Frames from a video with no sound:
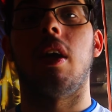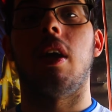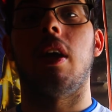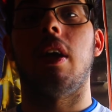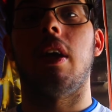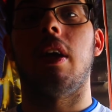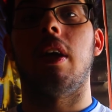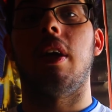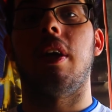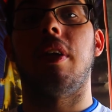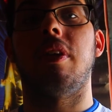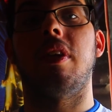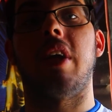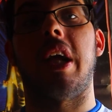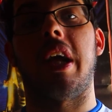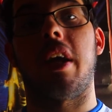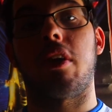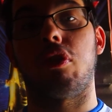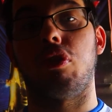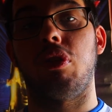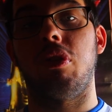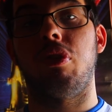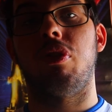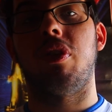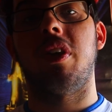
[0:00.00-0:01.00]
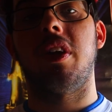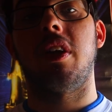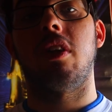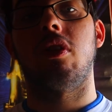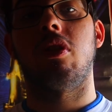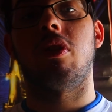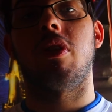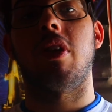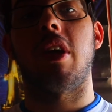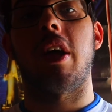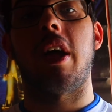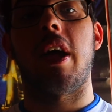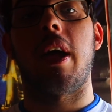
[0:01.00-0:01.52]
and they actually
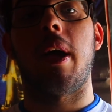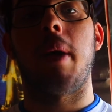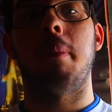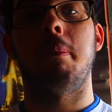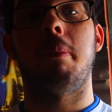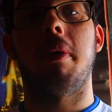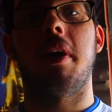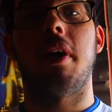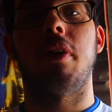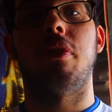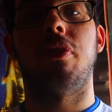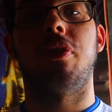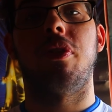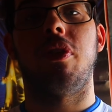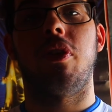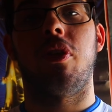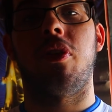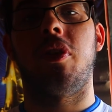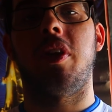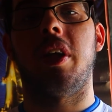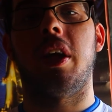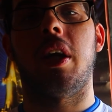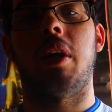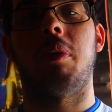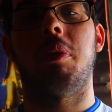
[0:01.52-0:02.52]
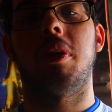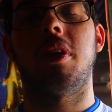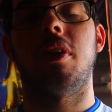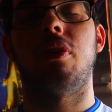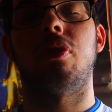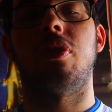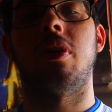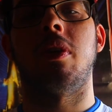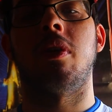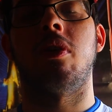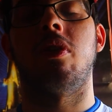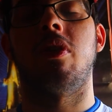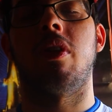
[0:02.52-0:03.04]
finished above Steaua. They
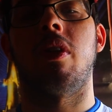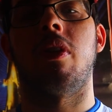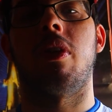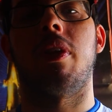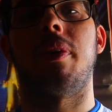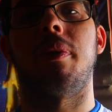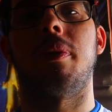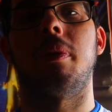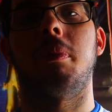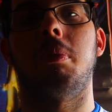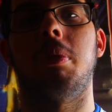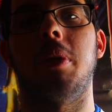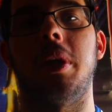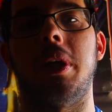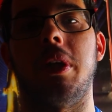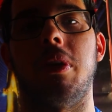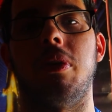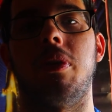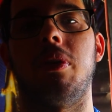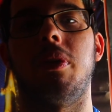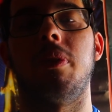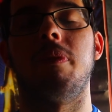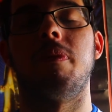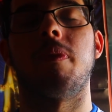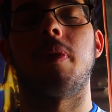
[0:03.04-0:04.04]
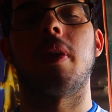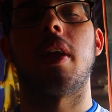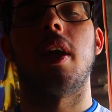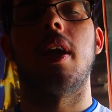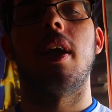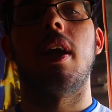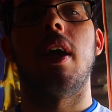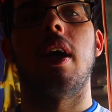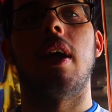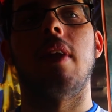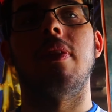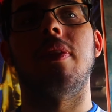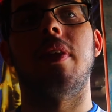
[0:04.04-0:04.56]
finished in 3rd place.
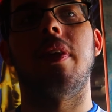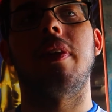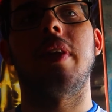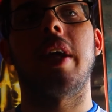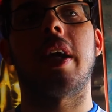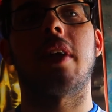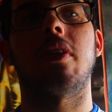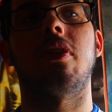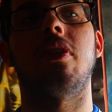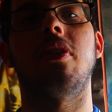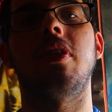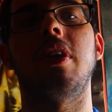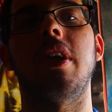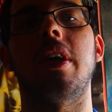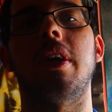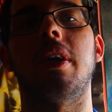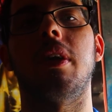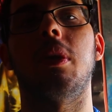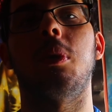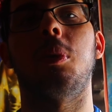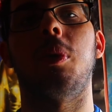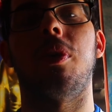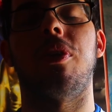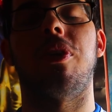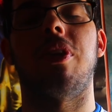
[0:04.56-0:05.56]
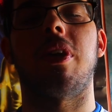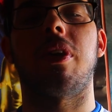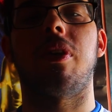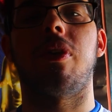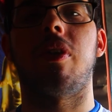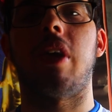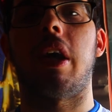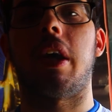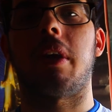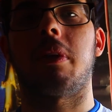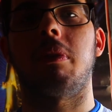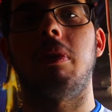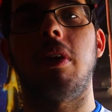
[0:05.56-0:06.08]
The next year was
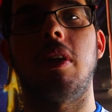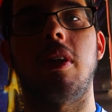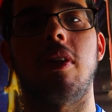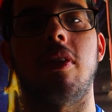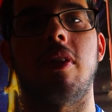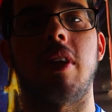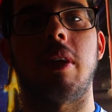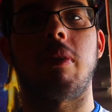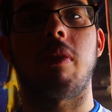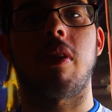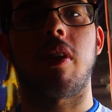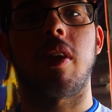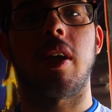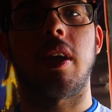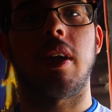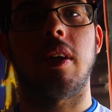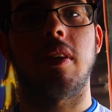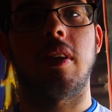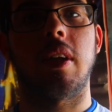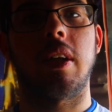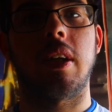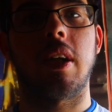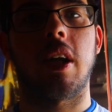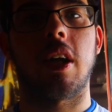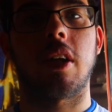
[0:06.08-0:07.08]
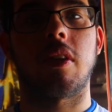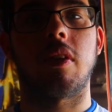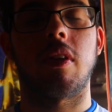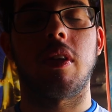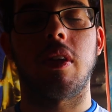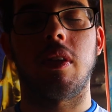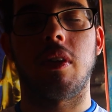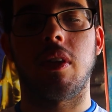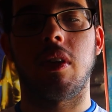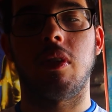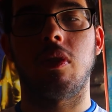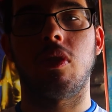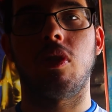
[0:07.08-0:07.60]
exactly the same thing. They got
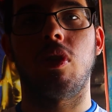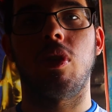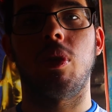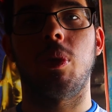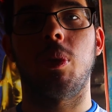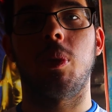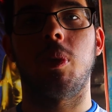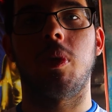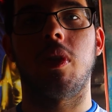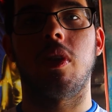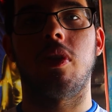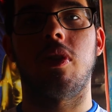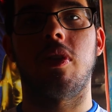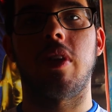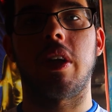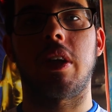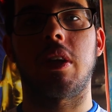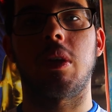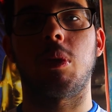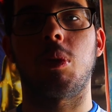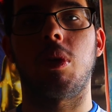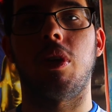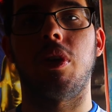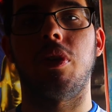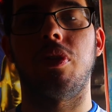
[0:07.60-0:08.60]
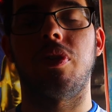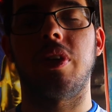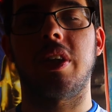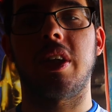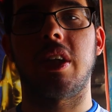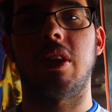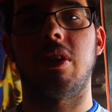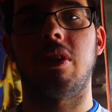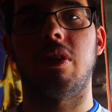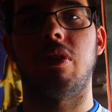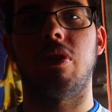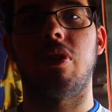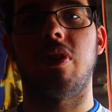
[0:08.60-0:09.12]
into the second
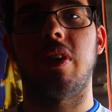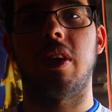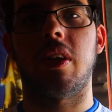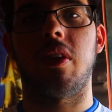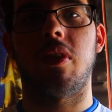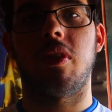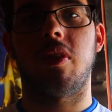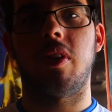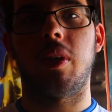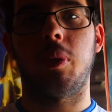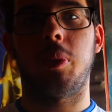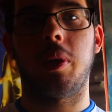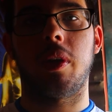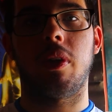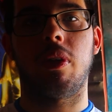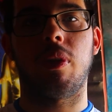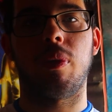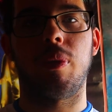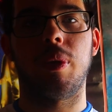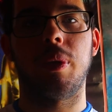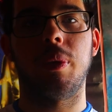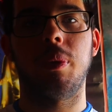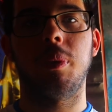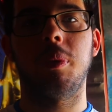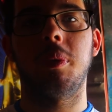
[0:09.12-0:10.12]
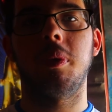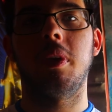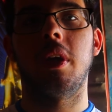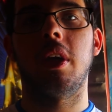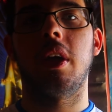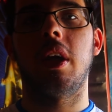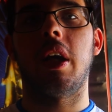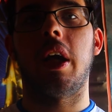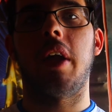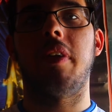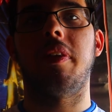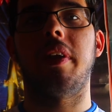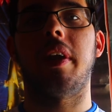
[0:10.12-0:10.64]
qualification phase, they went through,
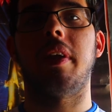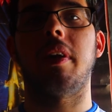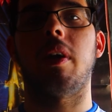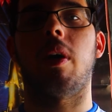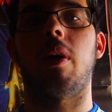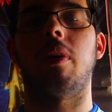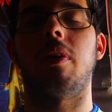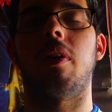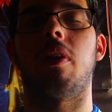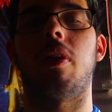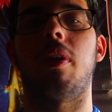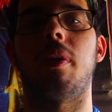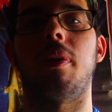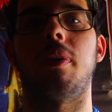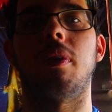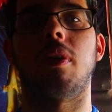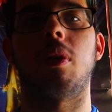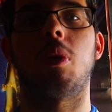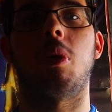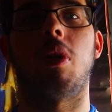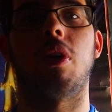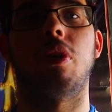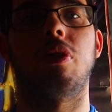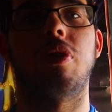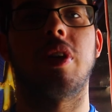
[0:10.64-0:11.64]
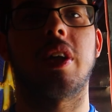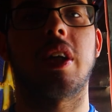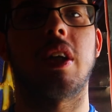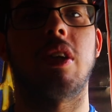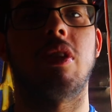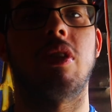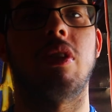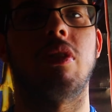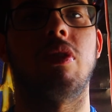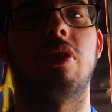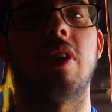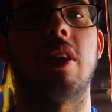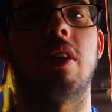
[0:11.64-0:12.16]
and then on the third
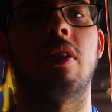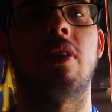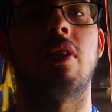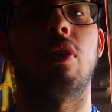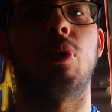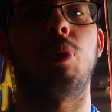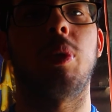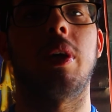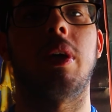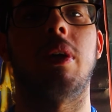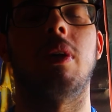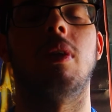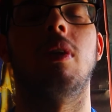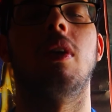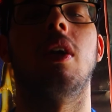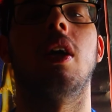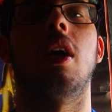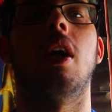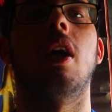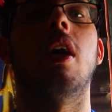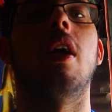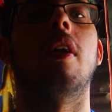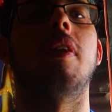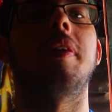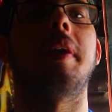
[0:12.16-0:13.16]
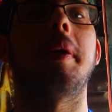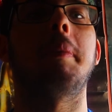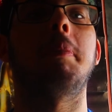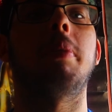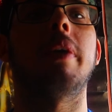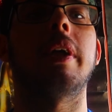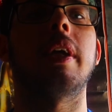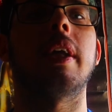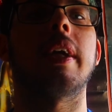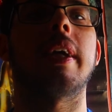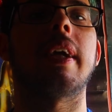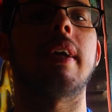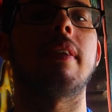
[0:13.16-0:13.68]
qualification phase as well. They
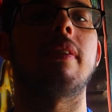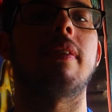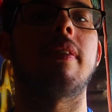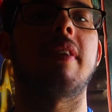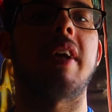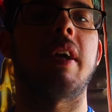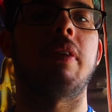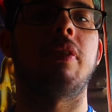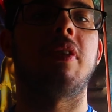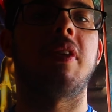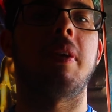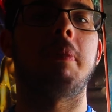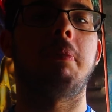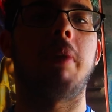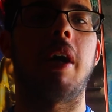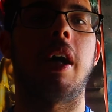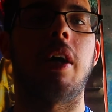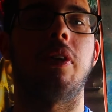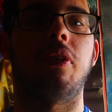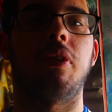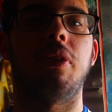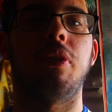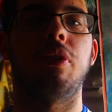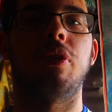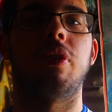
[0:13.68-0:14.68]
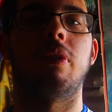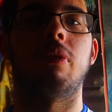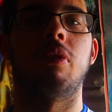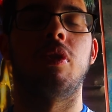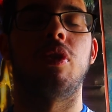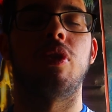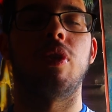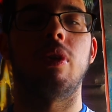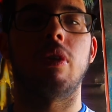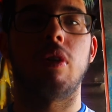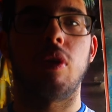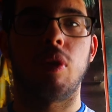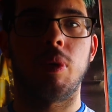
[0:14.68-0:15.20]
played against FC Basel from
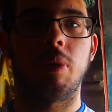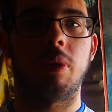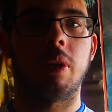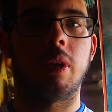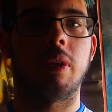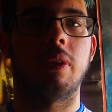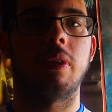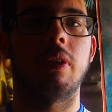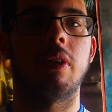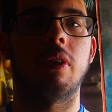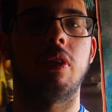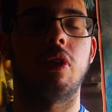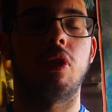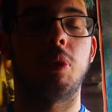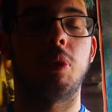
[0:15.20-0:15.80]
Switzerland,